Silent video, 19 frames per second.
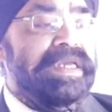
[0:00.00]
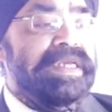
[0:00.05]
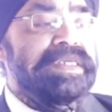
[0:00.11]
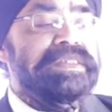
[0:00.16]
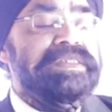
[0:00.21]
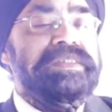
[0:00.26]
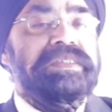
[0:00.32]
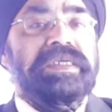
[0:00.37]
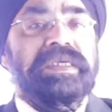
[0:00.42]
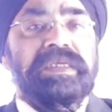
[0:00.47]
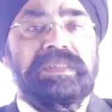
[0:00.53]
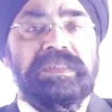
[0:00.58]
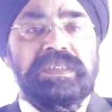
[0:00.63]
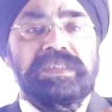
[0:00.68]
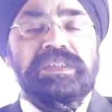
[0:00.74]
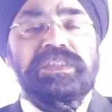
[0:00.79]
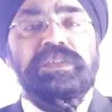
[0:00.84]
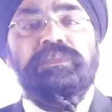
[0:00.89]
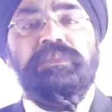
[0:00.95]
is
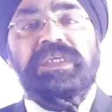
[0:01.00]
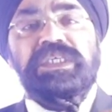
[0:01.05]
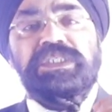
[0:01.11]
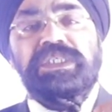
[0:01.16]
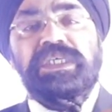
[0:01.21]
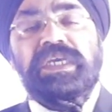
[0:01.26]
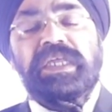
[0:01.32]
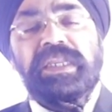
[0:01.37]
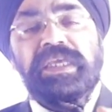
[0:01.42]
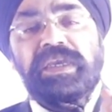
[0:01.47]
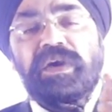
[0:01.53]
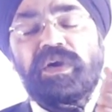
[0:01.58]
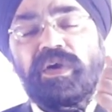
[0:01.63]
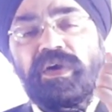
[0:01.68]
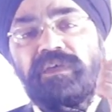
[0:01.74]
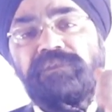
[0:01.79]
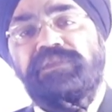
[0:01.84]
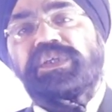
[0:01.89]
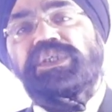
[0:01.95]
basically an
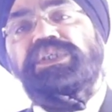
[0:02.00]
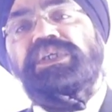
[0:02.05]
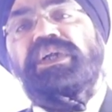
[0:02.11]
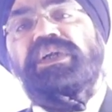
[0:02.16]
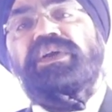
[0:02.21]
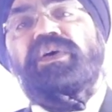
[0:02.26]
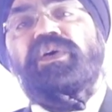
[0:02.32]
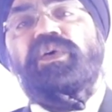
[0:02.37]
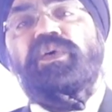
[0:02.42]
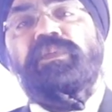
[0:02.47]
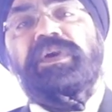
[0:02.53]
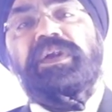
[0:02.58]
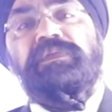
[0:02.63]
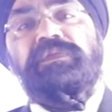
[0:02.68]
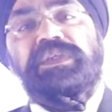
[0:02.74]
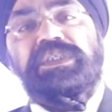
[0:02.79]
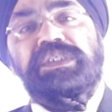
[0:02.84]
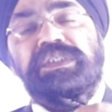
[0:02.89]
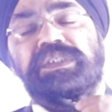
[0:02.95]
official document
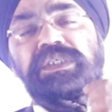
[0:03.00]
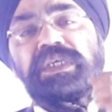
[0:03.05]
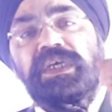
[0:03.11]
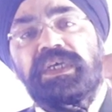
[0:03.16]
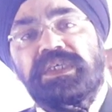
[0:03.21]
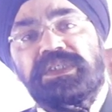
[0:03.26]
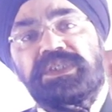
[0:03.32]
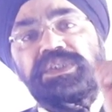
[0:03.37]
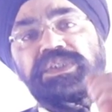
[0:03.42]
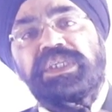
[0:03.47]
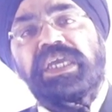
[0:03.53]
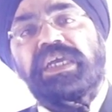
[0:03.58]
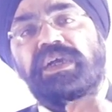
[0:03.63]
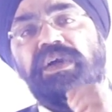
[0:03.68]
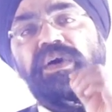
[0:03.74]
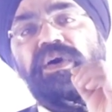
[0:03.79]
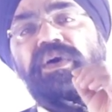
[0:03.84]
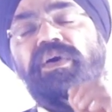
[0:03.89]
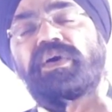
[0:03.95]
which is
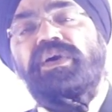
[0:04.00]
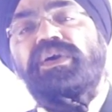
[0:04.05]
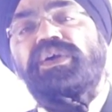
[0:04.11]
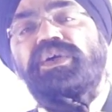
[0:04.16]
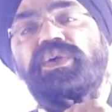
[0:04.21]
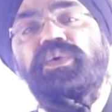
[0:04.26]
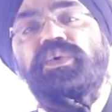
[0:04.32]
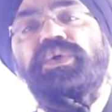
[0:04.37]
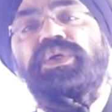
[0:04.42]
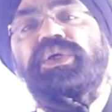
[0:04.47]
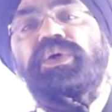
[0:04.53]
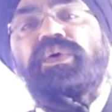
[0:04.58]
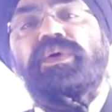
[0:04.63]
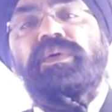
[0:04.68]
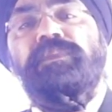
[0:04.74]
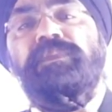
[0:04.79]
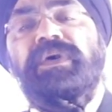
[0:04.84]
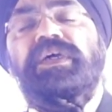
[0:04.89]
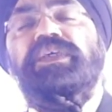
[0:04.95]
stick onto
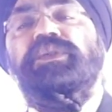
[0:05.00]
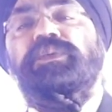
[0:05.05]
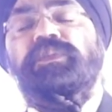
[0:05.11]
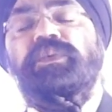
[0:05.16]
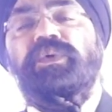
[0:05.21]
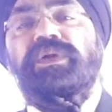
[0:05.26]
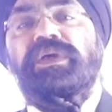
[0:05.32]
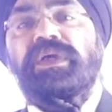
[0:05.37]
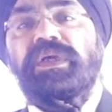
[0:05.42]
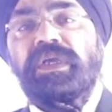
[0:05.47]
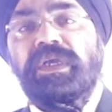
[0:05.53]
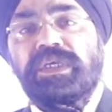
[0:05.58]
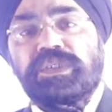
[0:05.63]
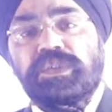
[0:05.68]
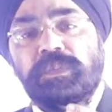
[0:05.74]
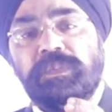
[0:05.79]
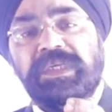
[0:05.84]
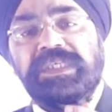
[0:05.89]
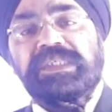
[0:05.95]
your passport.
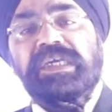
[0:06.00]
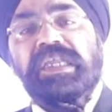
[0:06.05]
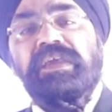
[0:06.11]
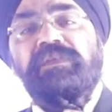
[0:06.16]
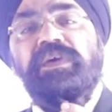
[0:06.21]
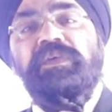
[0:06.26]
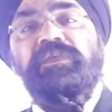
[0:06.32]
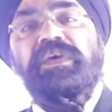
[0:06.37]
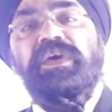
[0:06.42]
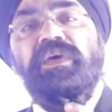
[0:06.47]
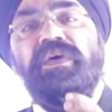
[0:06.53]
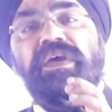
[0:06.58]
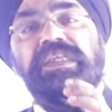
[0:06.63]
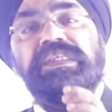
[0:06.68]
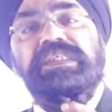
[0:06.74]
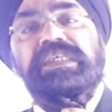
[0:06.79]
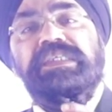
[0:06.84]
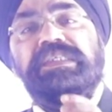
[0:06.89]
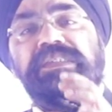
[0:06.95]
So basically what we call
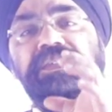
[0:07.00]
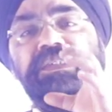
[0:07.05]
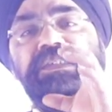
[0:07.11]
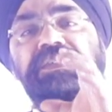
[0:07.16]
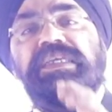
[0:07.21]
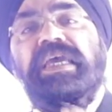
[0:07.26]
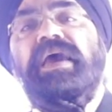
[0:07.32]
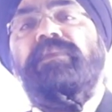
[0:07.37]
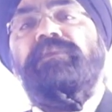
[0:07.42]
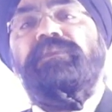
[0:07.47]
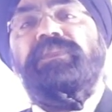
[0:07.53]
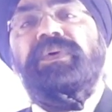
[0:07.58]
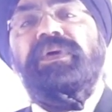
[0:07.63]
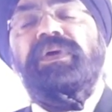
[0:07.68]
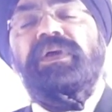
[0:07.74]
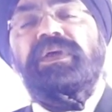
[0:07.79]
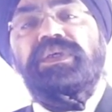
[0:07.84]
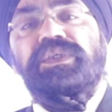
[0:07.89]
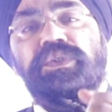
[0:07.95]
is that a stamp.
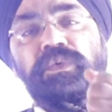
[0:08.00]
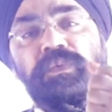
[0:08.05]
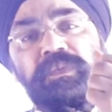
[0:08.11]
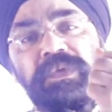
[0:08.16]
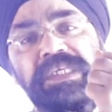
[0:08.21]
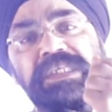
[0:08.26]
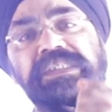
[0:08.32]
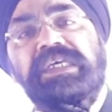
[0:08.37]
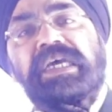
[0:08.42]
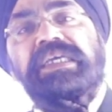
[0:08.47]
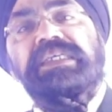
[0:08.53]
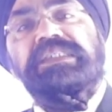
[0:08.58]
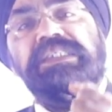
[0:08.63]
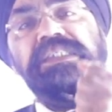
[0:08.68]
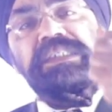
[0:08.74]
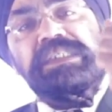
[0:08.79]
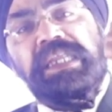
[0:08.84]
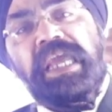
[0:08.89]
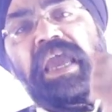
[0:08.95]
So visa is
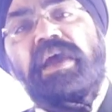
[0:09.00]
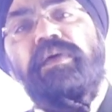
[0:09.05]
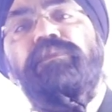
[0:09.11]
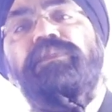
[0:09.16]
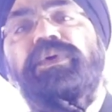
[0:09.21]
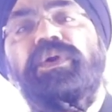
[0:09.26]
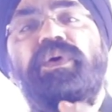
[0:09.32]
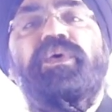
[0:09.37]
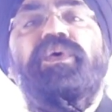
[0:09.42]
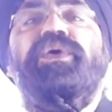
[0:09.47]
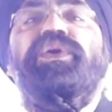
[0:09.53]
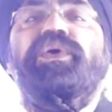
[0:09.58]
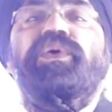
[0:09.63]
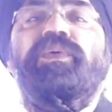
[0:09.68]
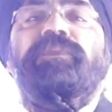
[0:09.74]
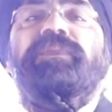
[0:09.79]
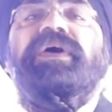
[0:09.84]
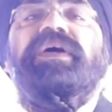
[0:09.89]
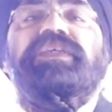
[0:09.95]
stamped on
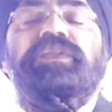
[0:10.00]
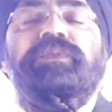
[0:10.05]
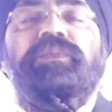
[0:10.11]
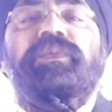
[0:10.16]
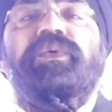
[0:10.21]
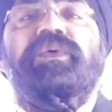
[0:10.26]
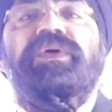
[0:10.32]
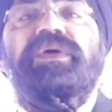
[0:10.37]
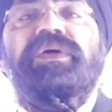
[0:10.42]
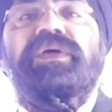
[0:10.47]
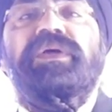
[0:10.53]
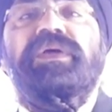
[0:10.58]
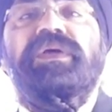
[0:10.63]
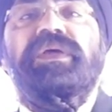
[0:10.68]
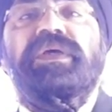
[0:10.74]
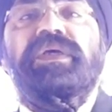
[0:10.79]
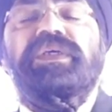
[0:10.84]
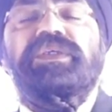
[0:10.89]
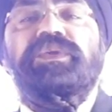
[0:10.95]
your passport.
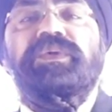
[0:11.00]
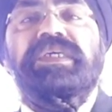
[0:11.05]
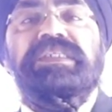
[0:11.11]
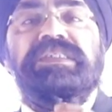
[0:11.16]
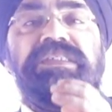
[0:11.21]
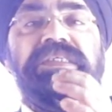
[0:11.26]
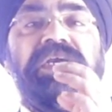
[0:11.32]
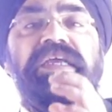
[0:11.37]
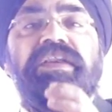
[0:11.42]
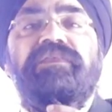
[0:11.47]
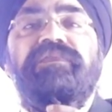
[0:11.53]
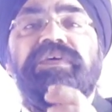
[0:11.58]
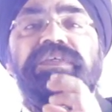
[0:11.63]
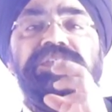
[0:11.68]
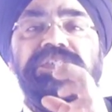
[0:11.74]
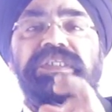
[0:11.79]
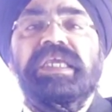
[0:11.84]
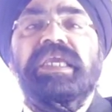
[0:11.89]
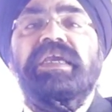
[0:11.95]
So it's kind of a
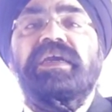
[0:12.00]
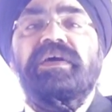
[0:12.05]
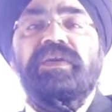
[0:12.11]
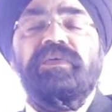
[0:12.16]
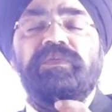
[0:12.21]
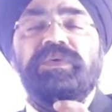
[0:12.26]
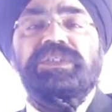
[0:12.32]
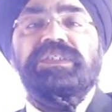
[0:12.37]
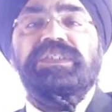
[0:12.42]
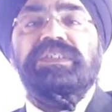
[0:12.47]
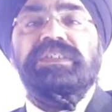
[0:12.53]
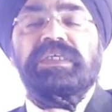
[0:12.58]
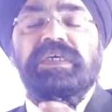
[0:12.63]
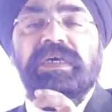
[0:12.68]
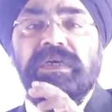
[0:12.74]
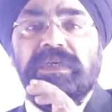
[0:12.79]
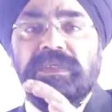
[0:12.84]
sticker which is